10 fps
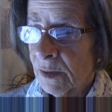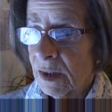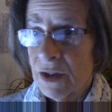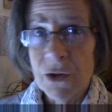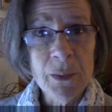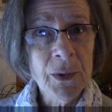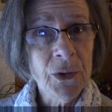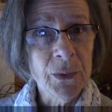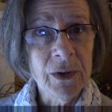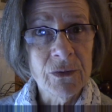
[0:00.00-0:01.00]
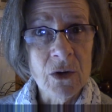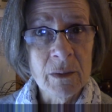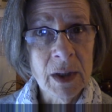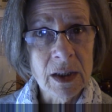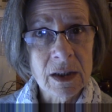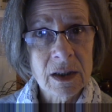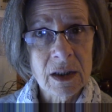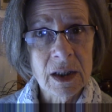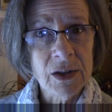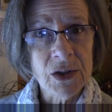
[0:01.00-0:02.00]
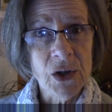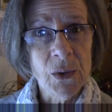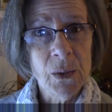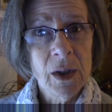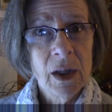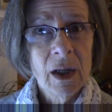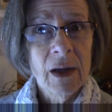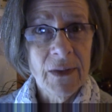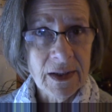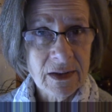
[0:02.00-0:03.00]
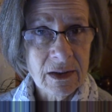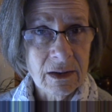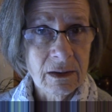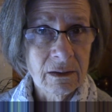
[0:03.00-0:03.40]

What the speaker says: It's either been 3 or 4 months. And so that's